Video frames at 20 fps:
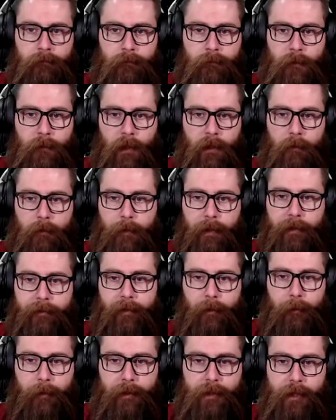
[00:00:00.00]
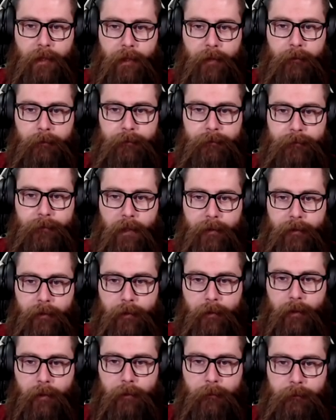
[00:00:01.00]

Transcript: Well, messed up my chain. It's okay.